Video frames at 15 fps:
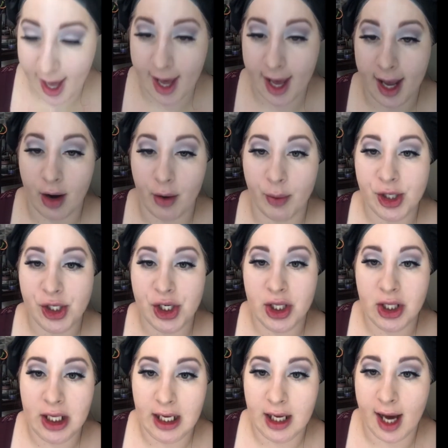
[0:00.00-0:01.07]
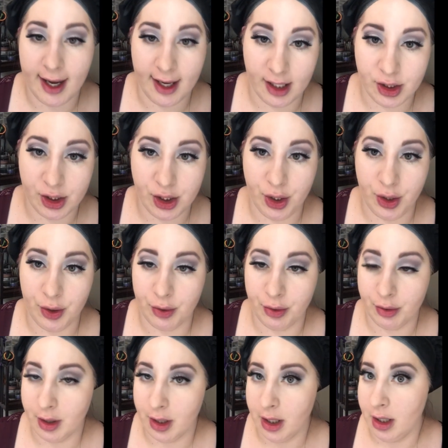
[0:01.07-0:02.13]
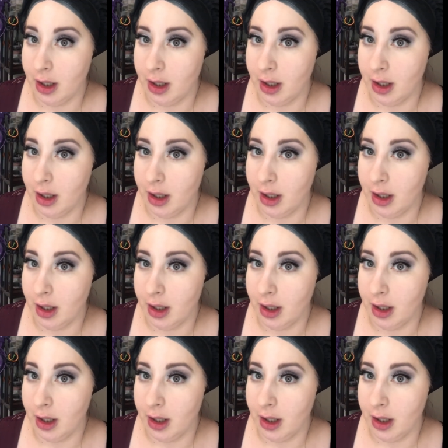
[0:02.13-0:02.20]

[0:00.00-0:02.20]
I originally got into